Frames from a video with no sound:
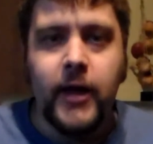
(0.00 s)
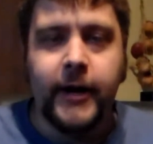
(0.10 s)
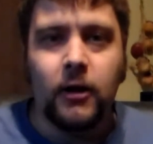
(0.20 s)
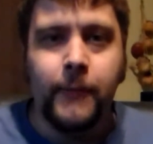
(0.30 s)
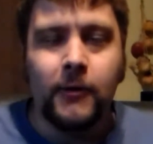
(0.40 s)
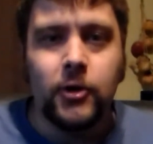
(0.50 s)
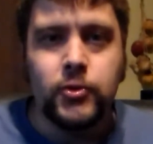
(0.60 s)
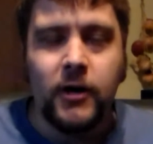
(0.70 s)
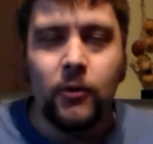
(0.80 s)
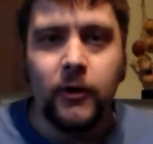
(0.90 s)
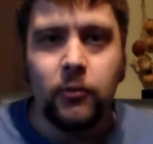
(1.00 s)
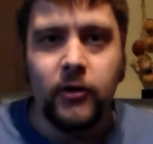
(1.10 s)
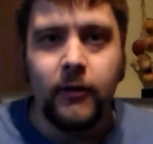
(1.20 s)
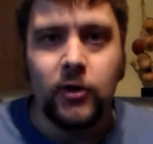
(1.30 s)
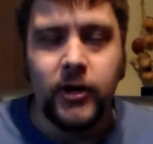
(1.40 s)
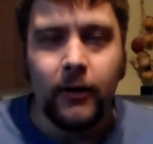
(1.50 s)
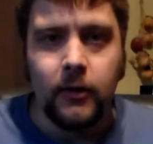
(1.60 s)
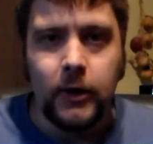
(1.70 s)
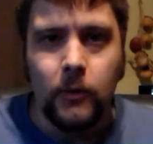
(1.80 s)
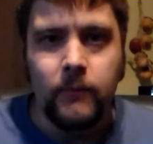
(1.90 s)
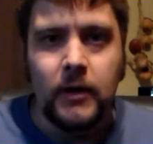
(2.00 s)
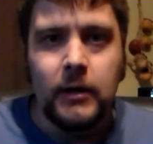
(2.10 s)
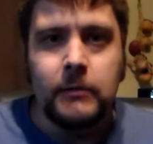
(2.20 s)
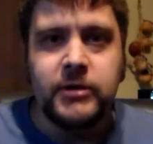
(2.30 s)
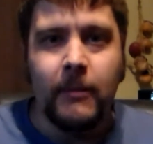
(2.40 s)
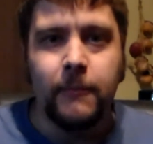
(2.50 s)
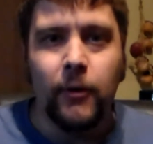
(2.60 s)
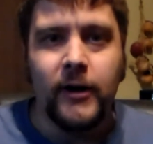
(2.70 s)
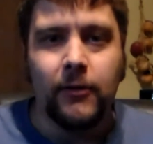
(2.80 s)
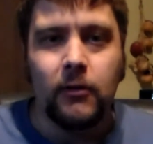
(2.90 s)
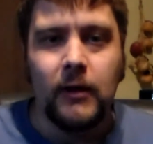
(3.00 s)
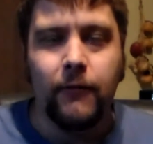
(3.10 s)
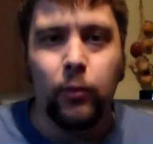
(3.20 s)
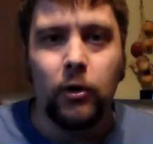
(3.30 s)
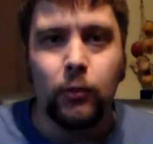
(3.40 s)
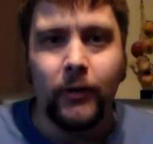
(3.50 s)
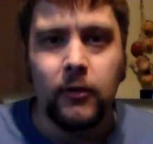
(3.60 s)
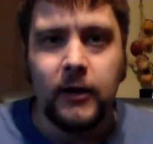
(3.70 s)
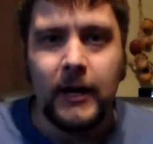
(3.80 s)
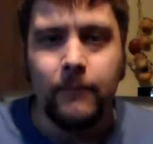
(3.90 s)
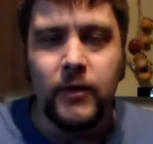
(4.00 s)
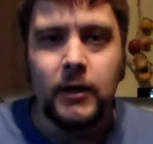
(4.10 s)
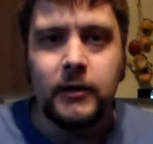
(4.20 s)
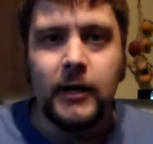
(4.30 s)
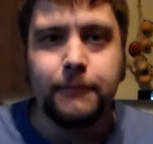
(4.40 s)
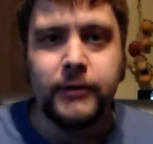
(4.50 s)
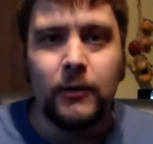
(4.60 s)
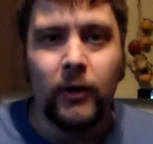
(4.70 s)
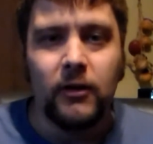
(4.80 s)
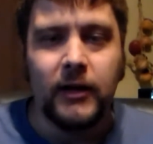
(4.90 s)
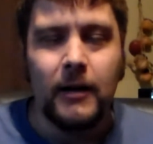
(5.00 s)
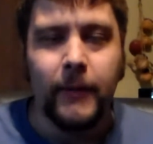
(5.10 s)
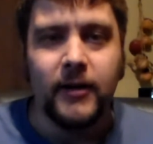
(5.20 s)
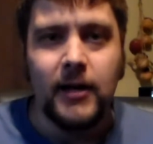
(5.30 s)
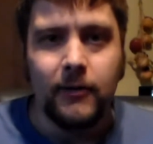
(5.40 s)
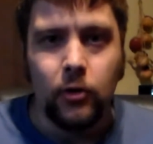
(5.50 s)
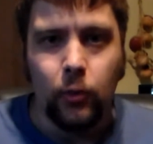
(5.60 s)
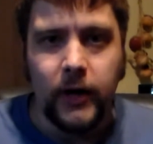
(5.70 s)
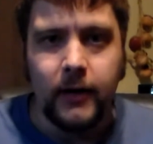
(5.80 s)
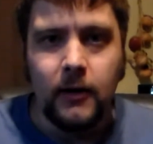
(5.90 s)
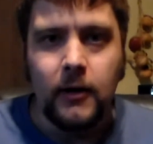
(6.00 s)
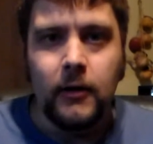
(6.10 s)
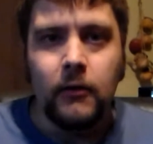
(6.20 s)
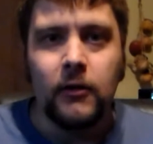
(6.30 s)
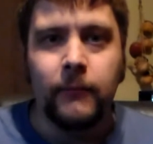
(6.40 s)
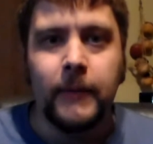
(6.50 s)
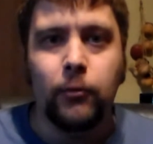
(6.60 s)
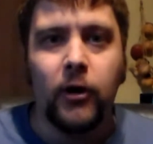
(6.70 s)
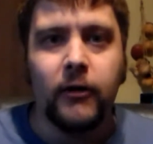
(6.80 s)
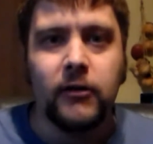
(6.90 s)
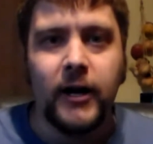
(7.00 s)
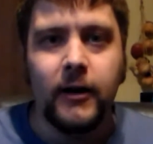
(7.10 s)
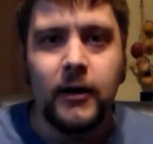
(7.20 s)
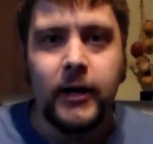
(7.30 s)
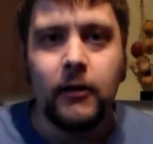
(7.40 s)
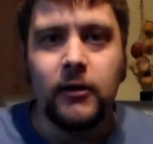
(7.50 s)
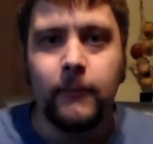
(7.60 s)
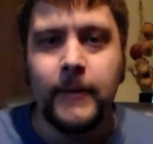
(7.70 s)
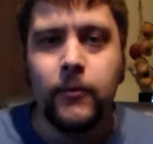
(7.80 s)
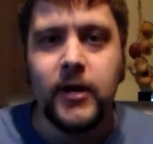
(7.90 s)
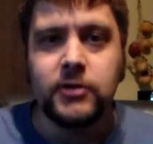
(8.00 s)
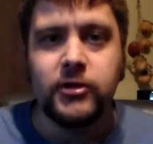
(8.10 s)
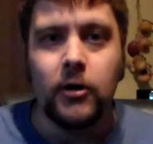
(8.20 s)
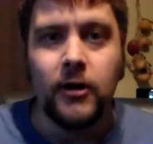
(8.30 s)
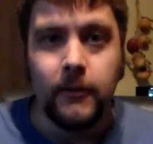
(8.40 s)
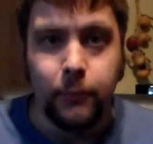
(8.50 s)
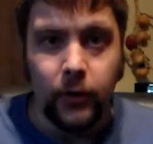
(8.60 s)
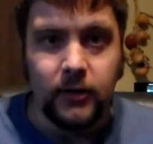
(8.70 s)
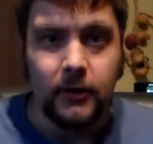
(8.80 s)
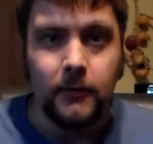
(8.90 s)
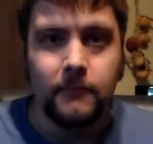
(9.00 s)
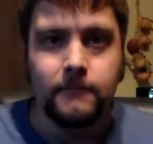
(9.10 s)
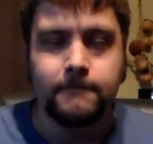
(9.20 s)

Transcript: The second Spectre trailer was released two days ago. James Bond has to save the world once again. He's played once again by Daniel Craig. Some people are excited, and some people naturally are disappointed.